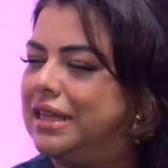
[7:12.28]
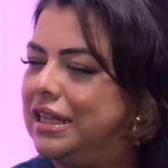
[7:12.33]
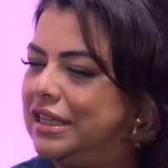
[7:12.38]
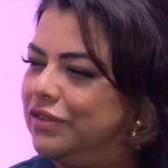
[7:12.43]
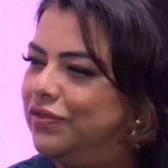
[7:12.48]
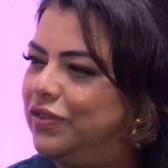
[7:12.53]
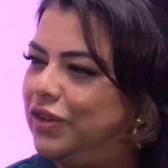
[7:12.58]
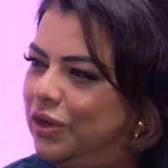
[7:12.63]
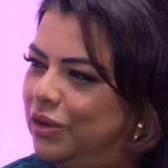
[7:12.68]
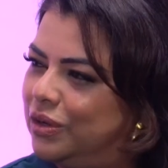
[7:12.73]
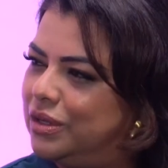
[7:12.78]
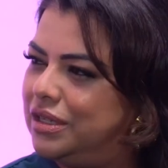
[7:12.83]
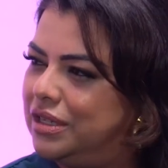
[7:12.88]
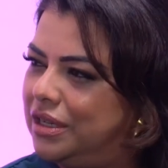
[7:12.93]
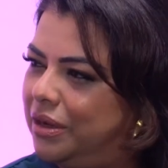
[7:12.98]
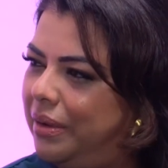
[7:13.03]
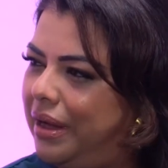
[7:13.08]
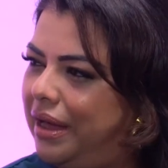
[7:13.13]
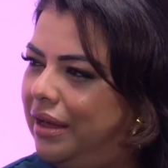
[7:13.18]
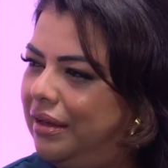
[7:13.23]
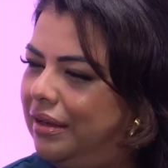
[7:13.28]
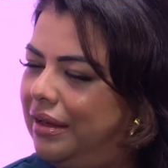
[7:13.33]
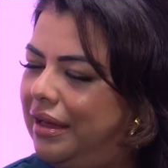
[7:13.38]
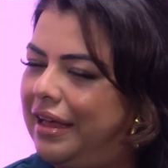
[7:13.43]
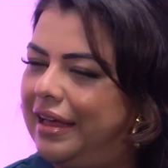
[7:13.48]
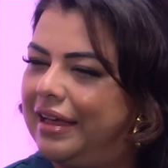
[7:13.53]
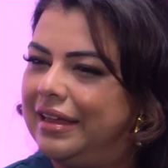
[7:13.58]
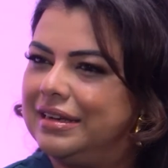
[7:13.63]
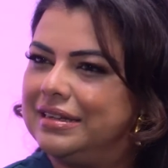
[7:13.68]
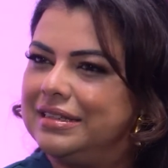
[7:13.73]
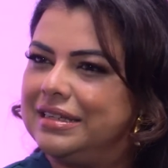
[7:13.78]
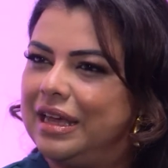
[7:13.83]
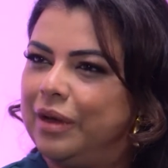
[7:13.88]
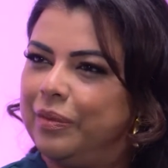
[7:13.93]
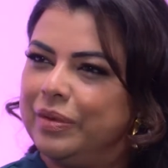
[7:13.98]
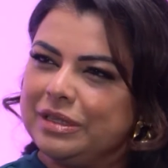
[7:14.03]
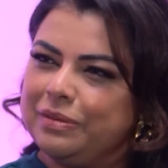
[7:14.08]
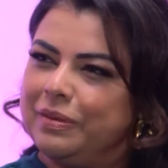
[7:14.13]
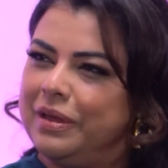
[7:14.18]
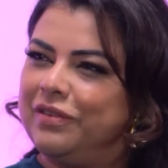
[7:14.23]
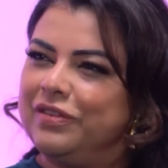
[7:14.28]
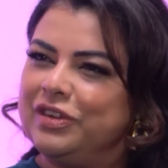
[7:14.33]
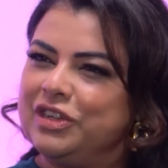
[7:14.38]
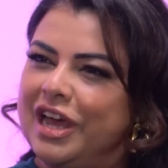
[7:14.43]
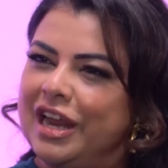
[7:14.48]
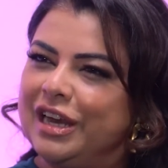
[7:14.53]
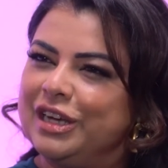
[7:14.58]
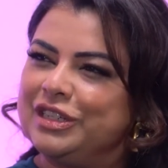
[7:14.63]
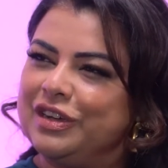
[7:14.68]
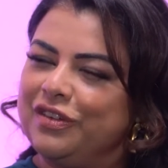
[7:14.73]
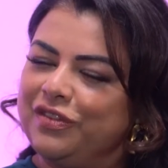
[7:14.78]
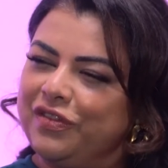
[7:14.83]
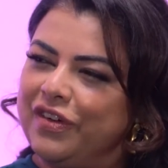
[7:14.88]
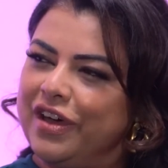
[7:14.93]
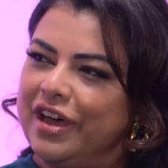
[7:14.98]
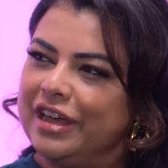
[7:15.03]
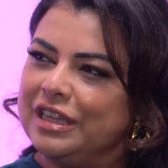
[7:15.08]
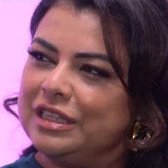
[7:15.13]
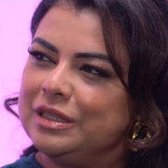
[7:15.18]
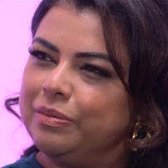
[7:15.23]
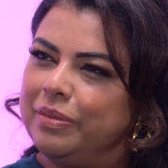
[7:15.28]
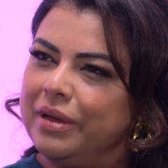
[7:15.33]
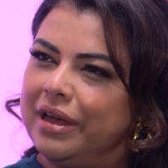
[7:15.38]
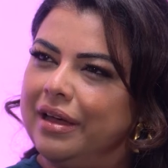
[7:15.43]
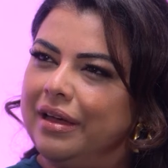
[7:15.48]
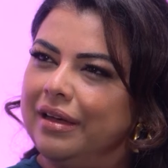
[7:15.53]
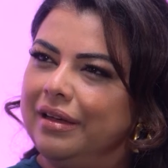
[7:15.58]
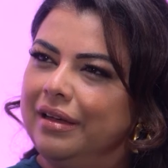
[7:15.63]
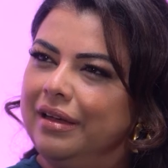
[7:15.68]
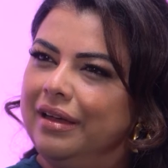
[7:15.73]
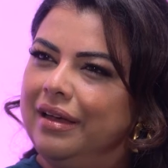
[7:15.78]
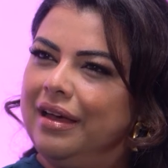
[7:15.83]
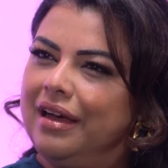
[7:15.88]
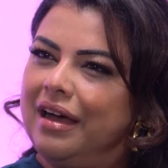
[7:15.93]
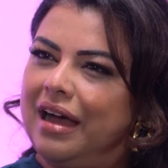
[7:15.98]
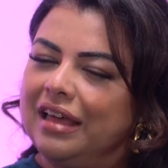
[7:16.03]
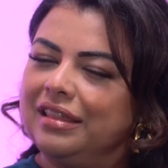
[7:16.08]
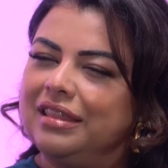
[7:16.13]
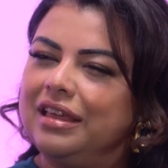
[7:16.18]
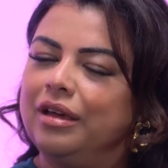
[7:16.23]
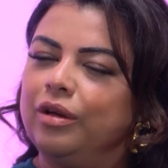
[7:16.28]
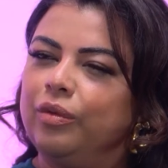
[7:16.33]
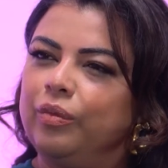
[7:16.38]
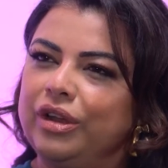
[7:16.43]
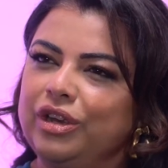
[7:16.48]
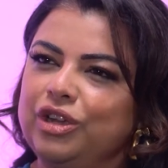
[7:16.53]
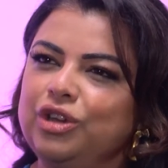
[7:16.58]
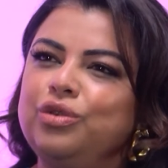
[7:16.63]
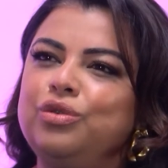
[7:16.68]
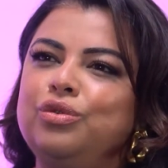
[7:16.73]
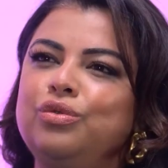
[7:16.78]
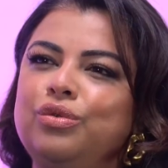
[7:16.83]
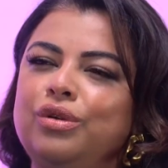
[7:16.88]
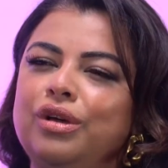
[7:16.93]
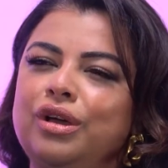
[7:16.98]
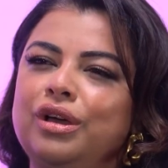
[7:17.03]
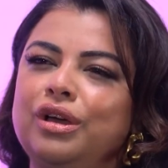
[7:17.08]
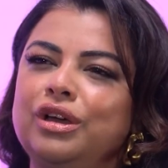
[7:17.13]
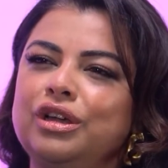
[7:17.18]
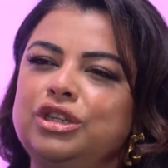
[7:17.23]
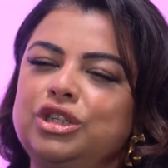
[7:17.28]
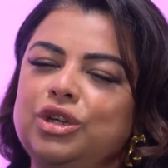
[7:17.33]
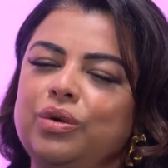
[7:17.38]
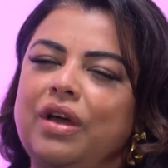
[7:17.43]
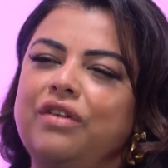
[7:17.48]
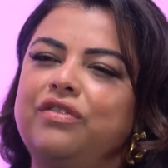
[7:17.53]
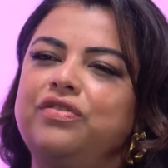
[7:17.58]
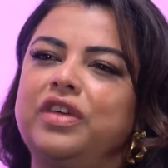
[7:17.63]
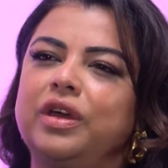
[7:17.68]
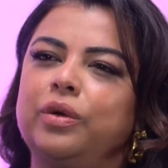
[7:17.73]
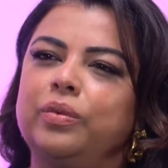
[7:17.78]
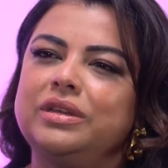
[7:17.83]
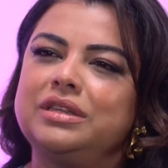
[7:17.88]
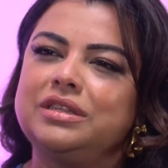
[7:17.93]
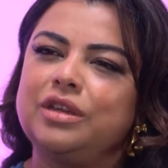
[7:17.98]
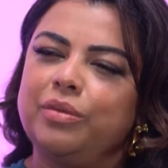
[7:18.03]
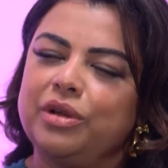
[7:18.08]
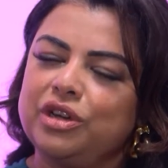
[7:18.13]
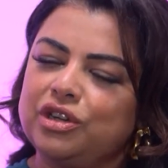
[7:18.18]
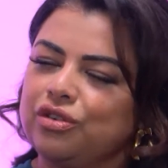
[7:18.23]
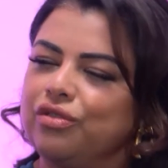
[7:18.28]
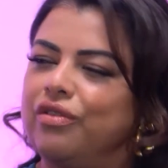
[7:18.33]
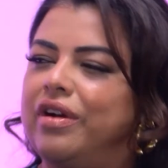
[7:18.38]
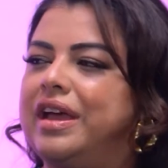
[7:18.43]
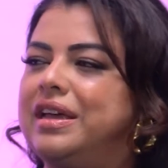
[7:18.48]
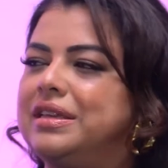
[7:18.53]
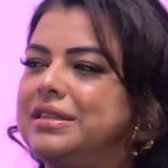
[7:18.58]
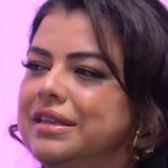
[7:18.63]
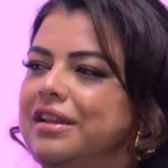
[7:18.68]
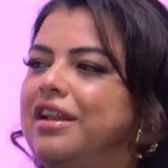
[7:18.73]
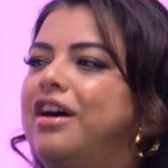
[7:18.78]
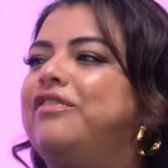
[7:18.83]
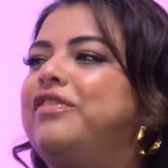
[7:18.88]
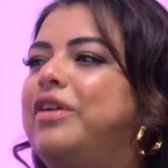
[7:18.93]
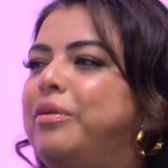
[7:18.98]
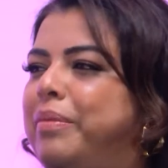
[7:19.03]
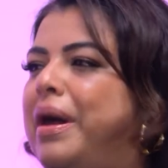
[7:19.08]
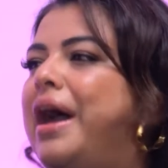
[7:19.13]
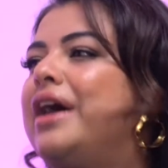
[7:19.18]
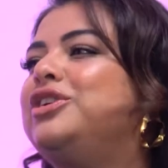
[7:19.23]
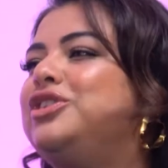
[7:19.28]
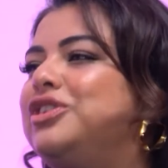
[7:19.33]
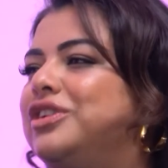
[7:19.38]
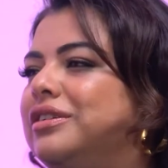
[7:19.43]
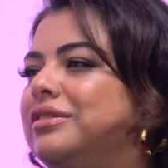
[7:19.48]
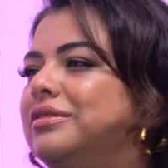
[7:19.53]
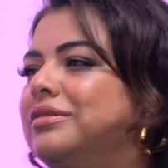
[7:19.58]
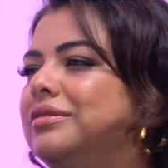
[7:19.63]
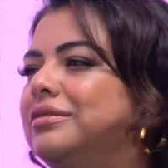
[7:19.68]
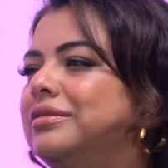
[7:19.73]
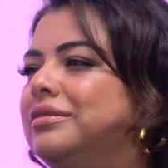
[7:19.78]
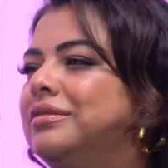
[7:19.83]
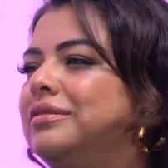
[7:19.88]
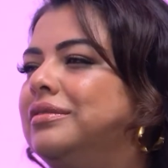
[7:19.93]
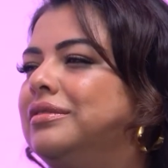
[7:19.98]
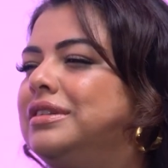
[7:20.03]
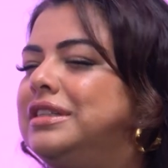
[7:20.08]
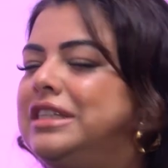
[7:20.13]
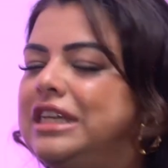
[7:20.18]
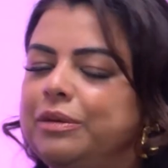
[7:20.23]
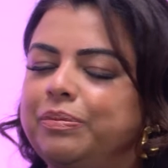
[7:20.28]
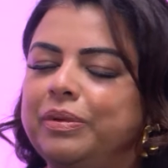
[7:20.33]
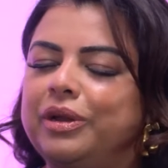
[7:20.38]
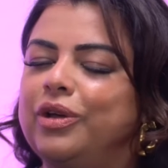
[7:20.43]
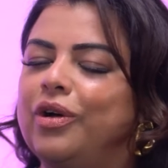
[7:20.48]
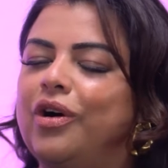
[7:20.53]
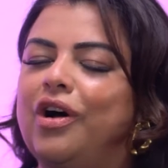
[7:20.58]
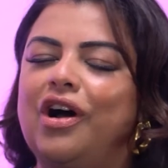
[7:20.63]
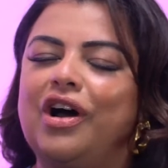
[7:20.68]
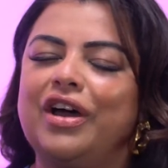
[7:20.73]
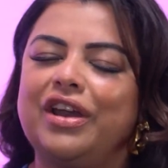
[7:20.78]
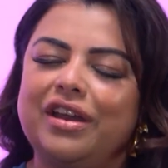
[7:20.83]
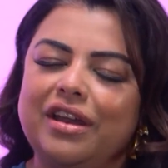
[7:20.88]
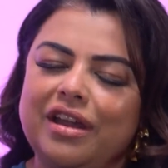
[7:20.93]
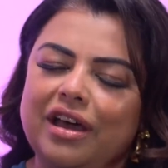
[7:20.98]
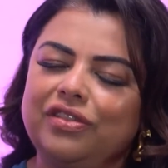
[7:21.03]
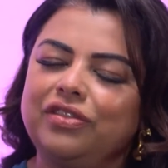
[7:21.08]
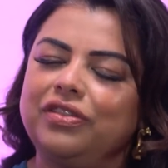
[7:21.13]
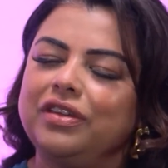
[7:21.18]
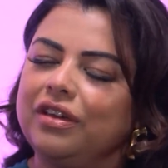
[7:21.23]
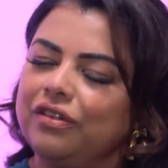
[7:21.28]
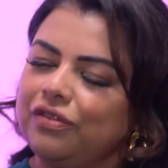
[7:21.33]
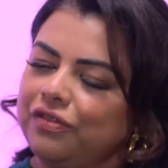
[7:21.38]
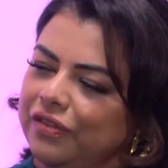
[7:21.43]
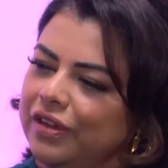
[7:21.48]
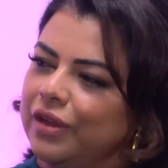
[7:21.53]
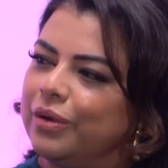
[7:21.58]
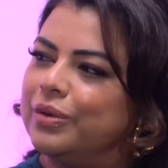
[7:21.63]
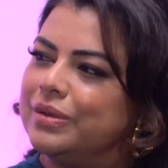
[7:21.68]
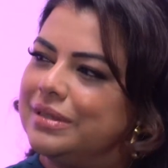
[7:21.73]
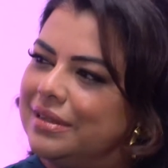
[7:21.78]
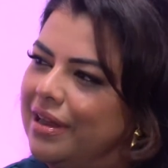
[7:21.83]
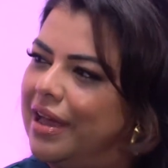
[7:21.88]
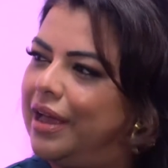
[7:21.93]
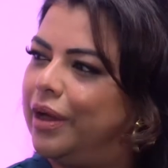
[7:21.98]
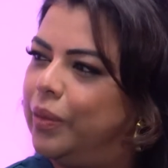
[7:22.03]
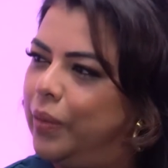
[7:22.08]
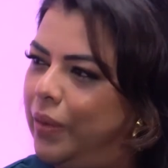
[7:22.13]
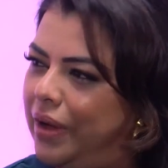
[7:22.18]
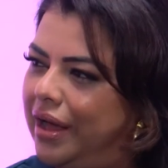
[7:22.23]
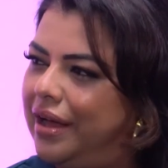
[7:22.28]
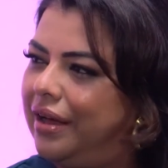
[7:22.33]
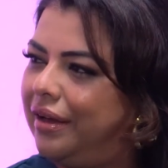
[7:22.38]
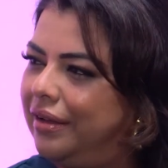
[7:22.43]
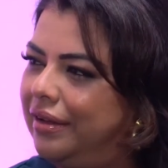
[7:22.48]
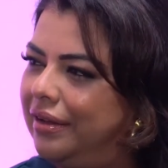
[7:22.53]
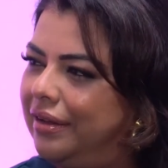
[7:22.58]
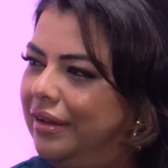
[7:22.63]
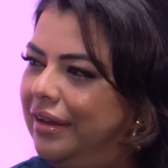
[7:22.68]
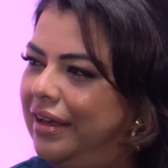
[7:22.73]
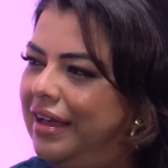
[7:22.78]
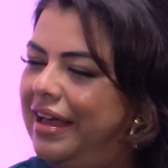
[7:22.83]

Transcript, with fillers: sense for you to do it. Mm. And it was a bit of a challenge at first, but I think when you do everything with so much grace, love, and passion, deep it in your heart, nothing feels like work.